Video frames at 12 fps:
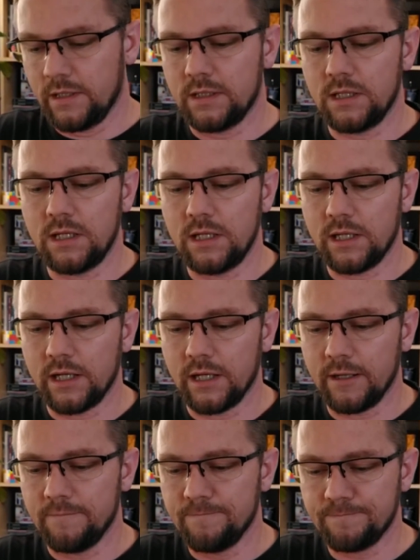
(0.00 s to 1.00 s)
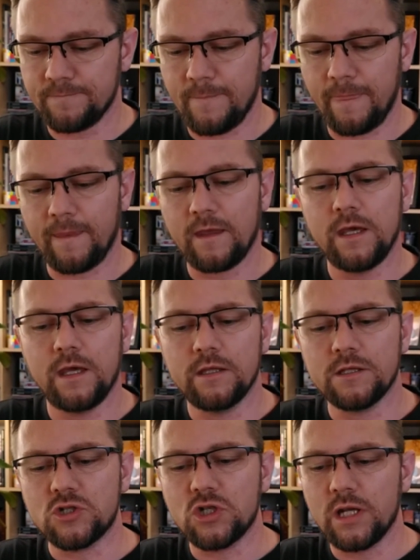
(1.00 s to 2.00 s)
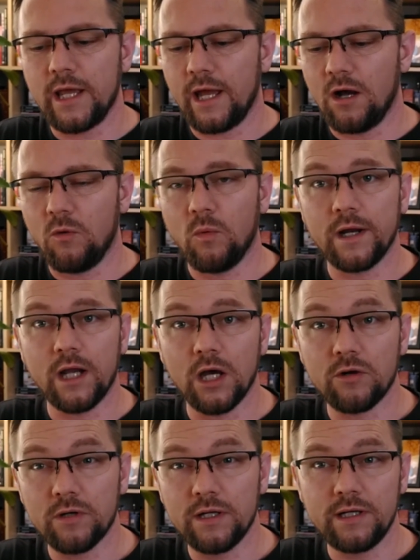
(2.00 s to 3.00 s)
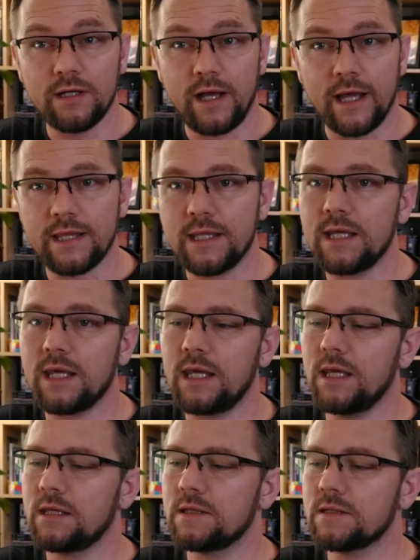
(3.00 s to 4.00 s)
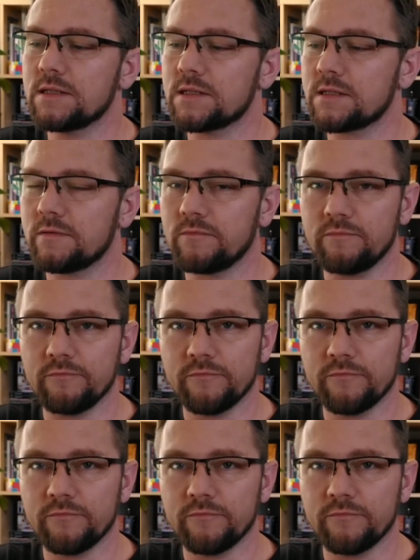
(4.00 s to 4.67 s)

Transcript: the Jinhao 100. I think is